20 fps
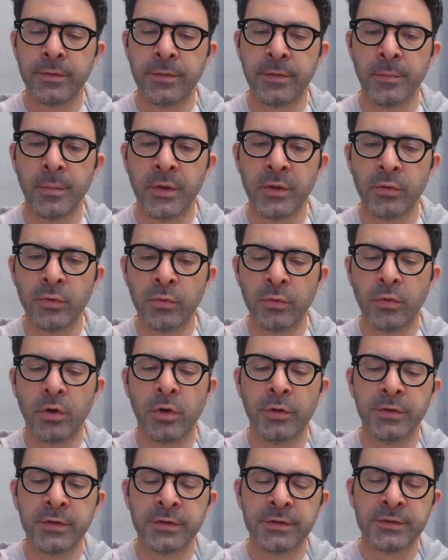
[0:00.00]
The metal
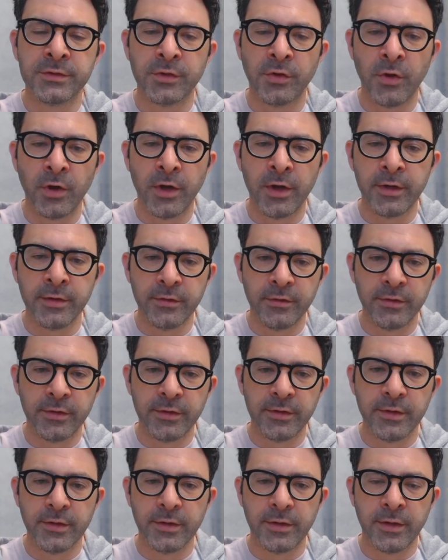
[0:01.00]
on the side
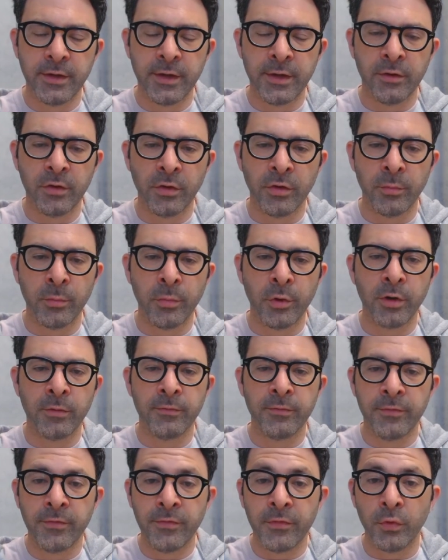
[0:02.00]
and on the
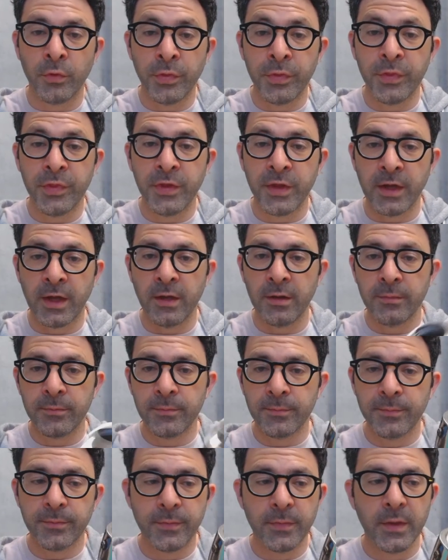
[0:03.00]
bottom feel thicker,
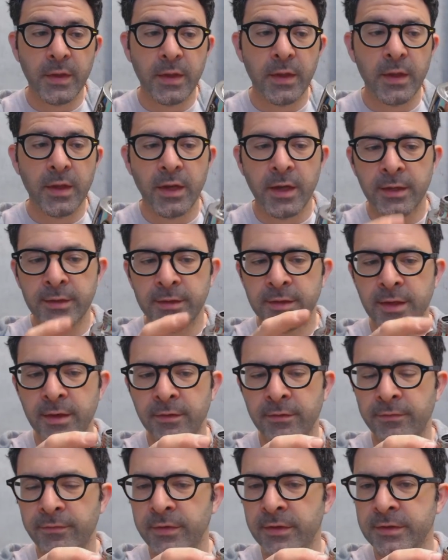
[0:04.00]
and
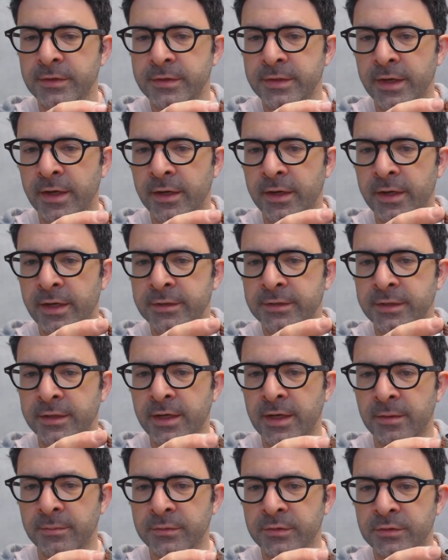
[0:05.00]
it thins out as
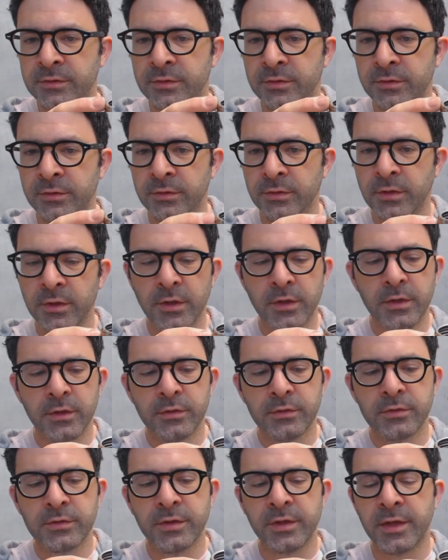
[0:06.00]
it comes to
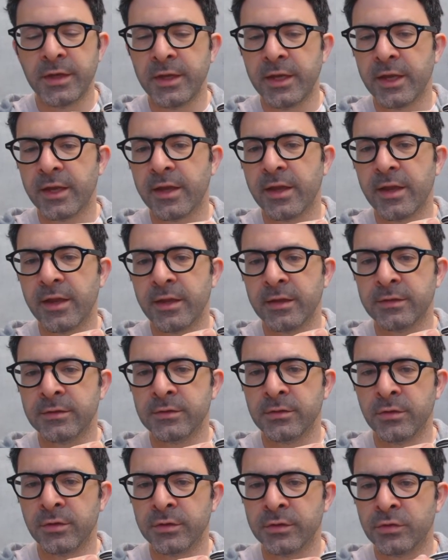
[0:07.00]
the neck and
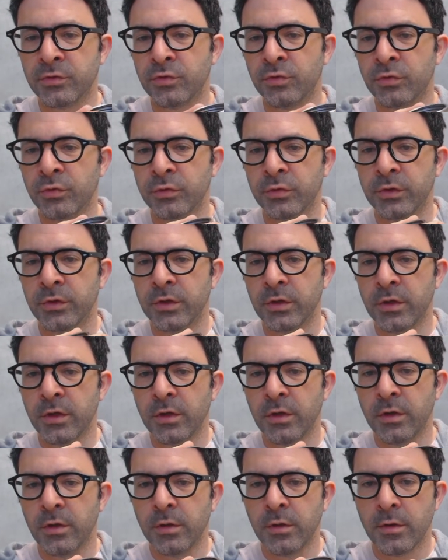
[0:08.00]
to the screw
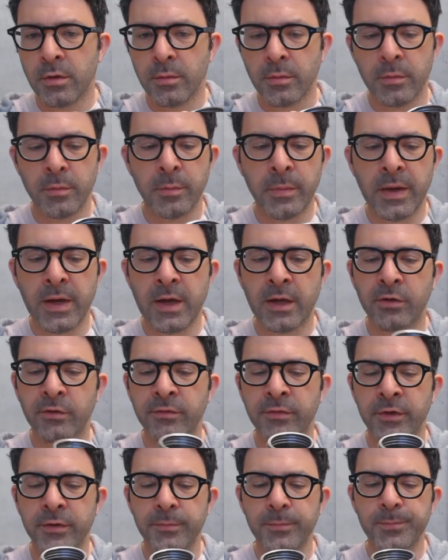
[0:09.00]
part
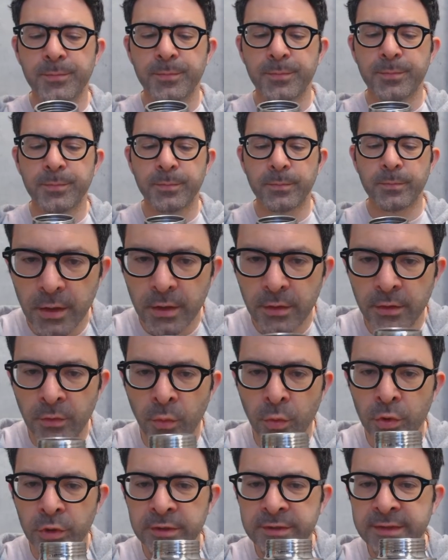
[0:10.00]
of it. The
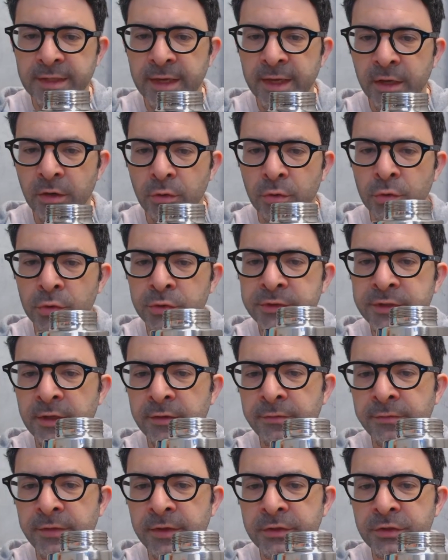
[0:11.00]
water tank also
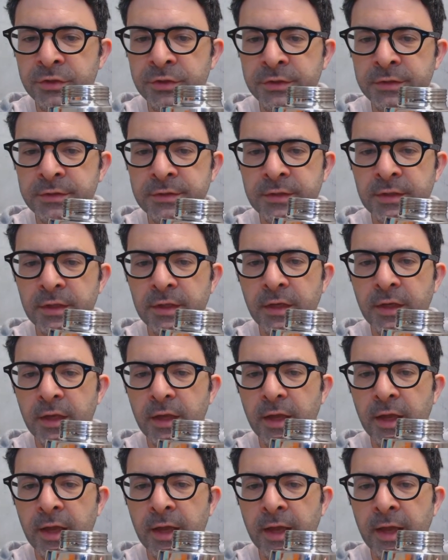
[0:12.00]
features
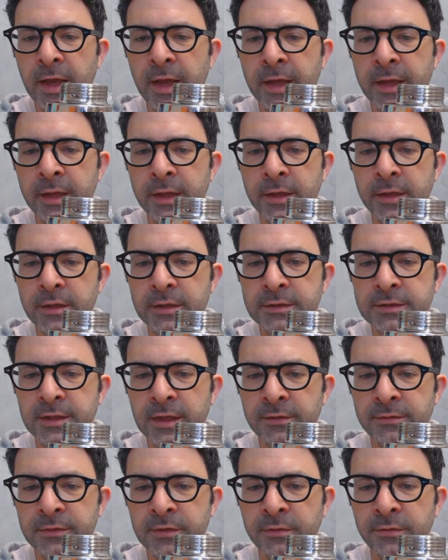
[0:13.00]
a
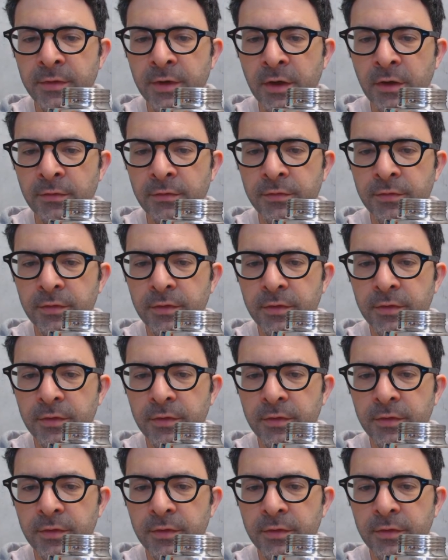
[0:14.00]
safety valve.